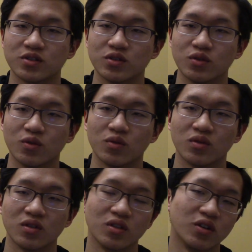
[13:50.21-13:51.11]
to
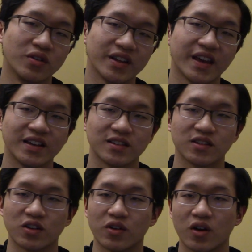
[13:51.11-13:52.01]
learn the
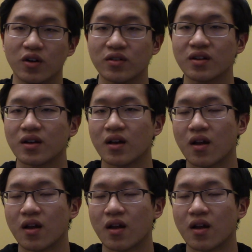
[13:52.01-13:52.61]
cases on your own.